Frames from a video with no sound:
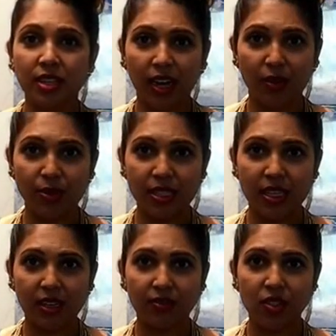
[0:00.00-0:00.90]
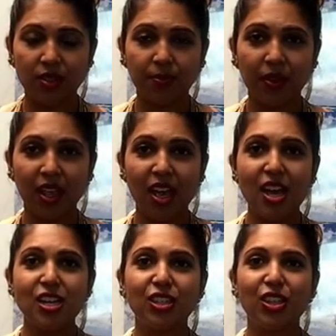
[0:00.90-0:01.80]
that I received.
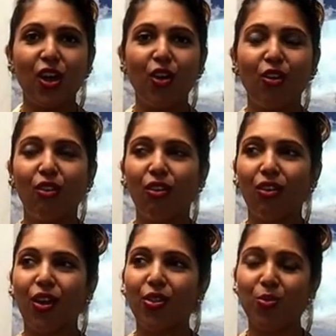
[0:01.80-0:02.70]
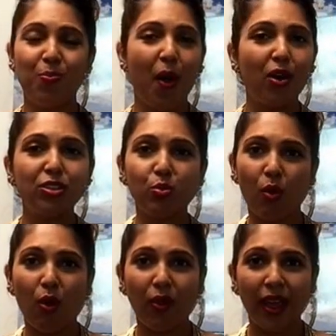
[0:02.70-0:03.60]
So the ball's
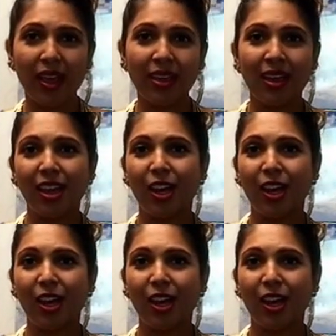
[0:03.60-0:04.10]
rolling.